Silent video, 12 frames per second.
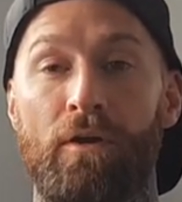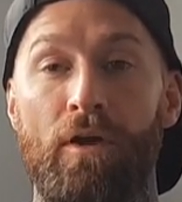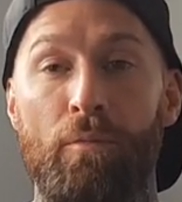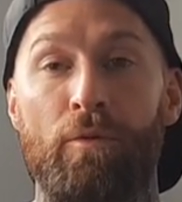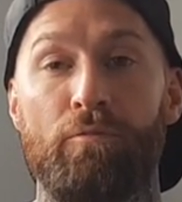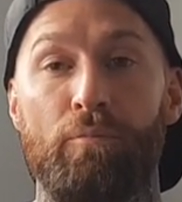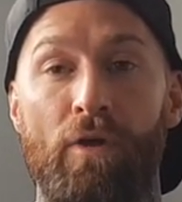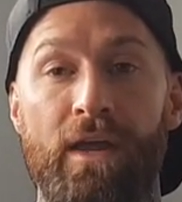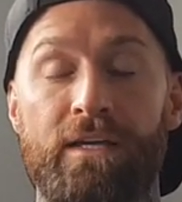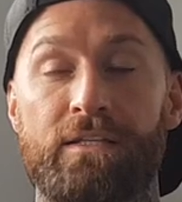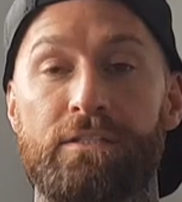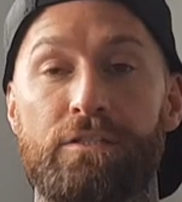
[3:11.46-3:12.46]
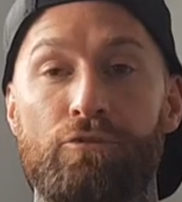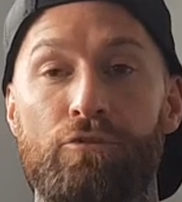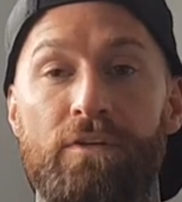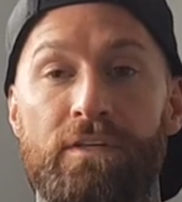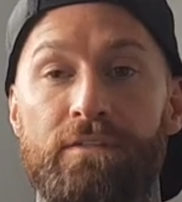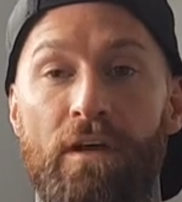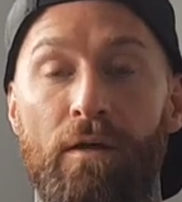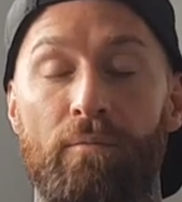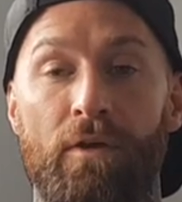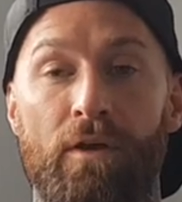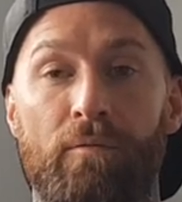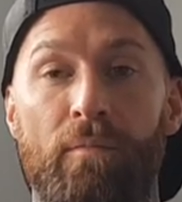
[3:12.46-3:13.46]
of breaks through this time,
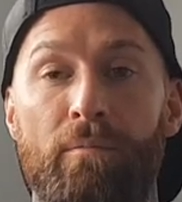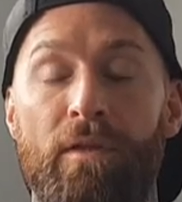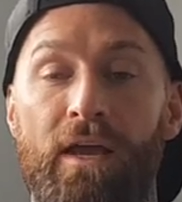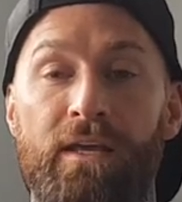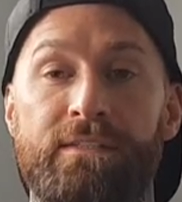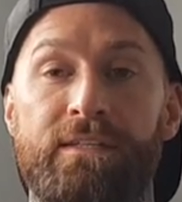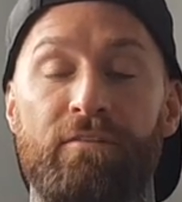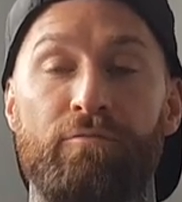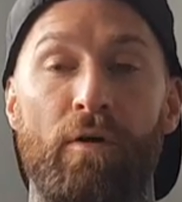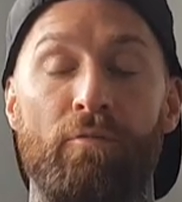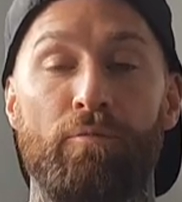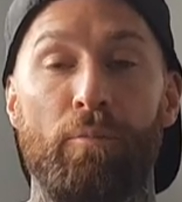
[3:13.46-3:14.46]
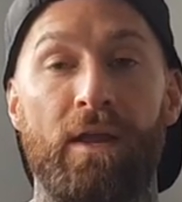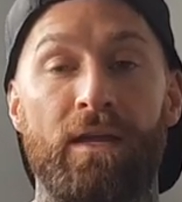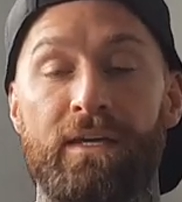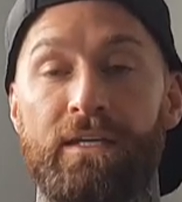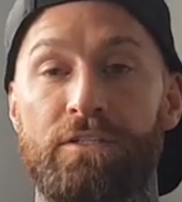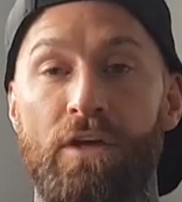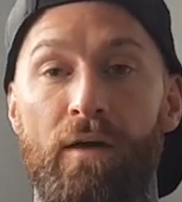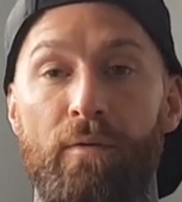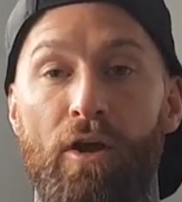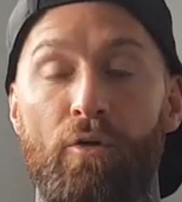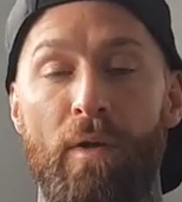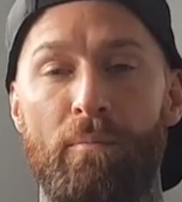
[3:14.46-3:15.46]
maybe like a 6 month break each time.
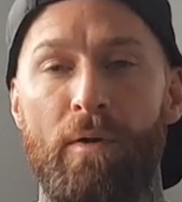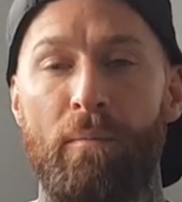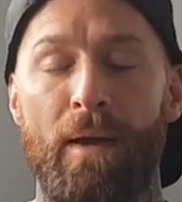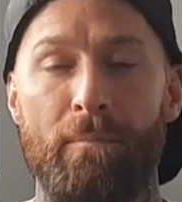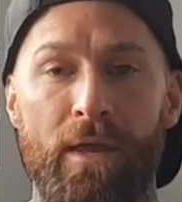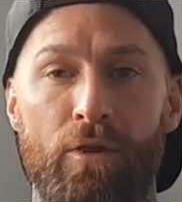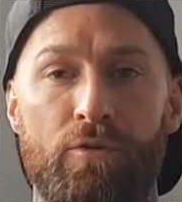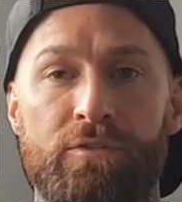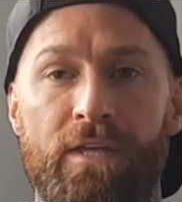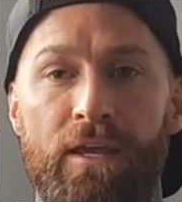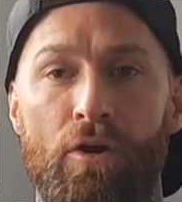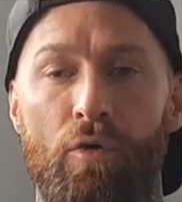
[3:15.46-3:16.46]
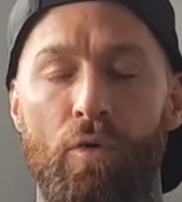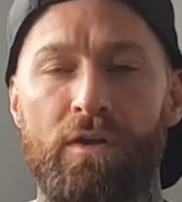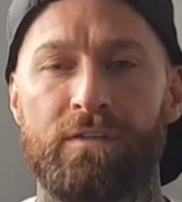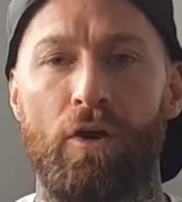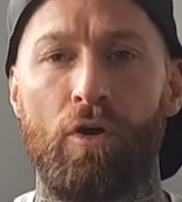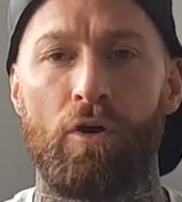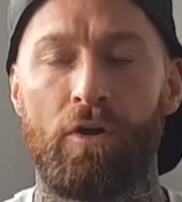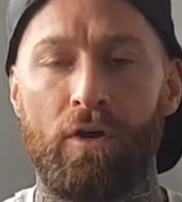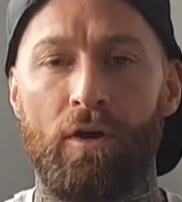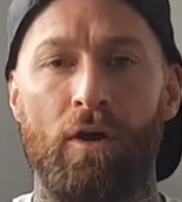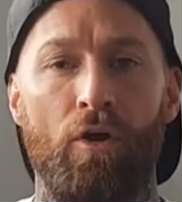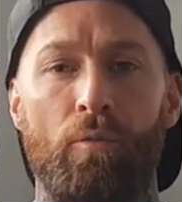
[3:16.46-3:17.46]
And I remember my mental state got worse. I got
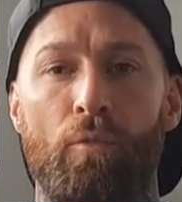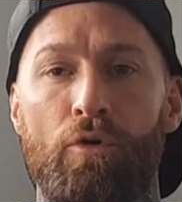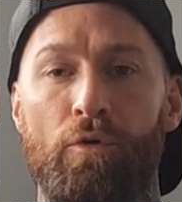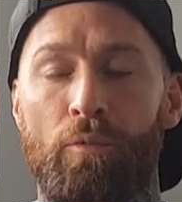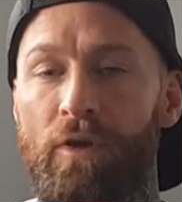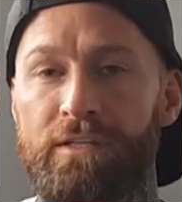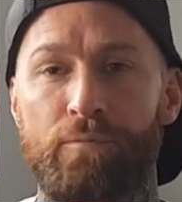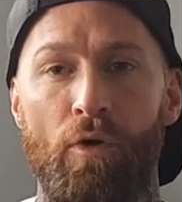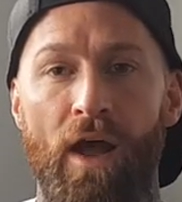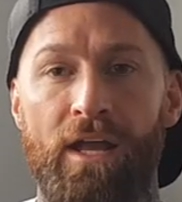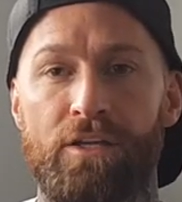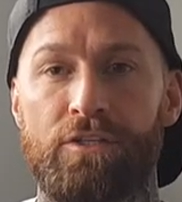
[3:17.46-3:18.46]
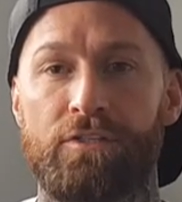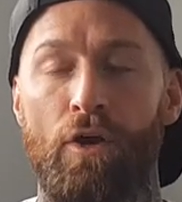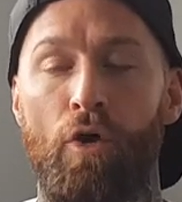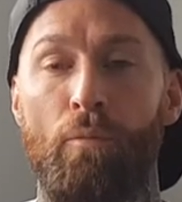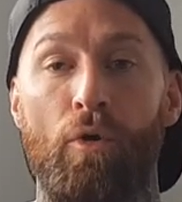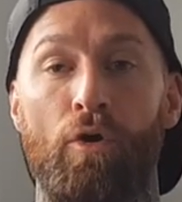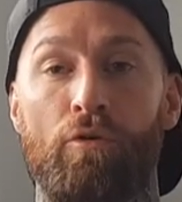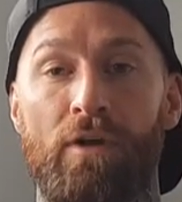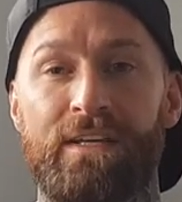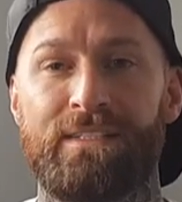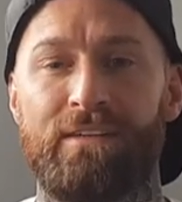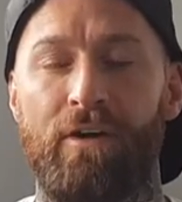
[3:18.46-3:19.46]
more depressed, more anxious. I got more
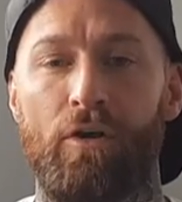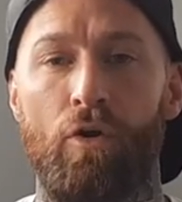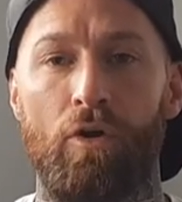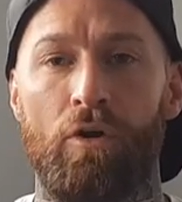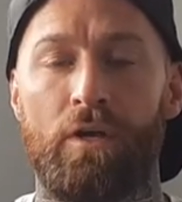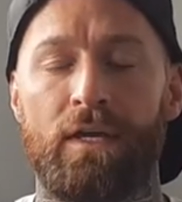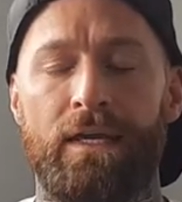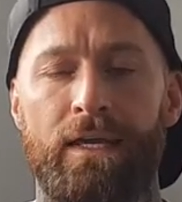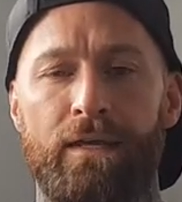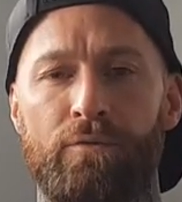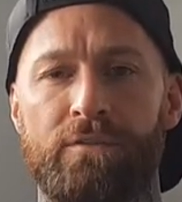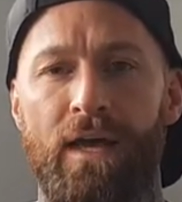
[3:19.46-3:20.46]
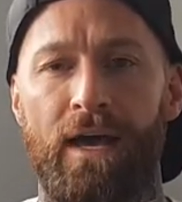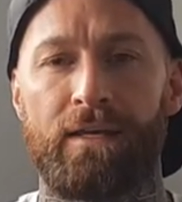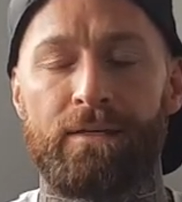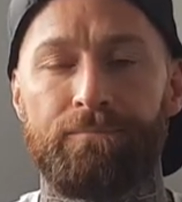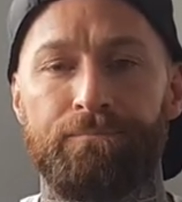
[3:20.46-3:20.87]
aggressive. It was that